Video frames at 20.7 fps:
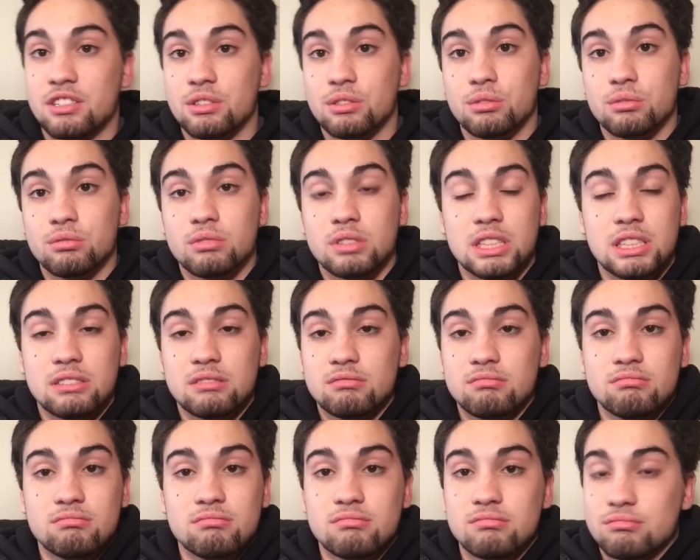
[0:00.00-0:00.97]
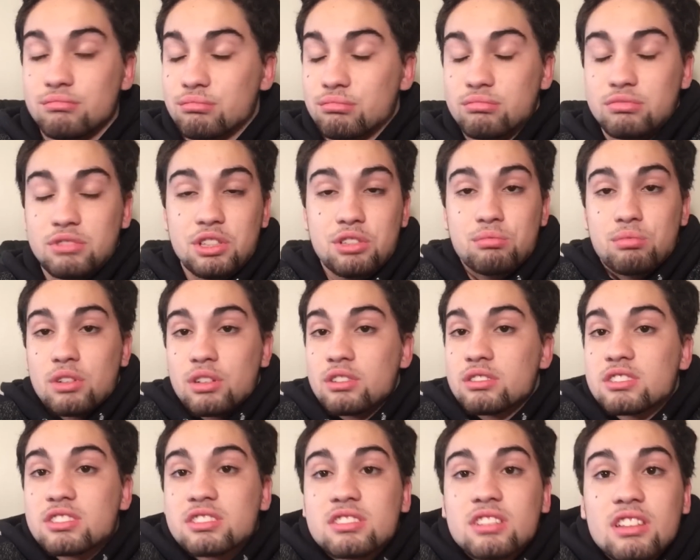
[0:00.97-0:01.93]
you and you
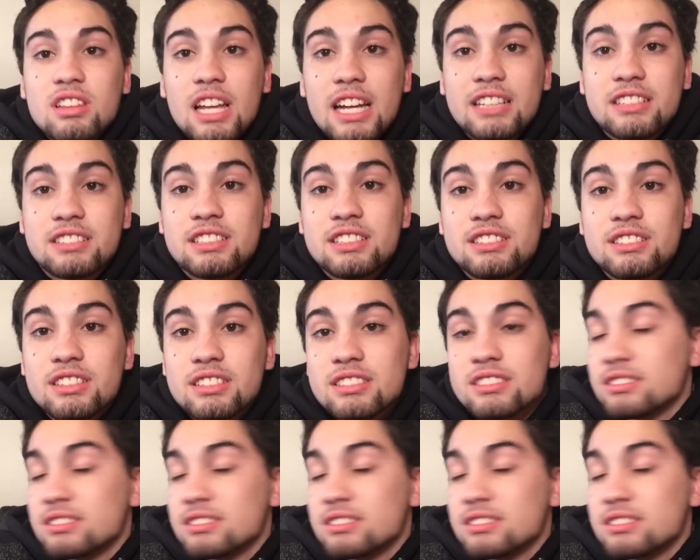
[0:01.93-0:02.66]
weren't selected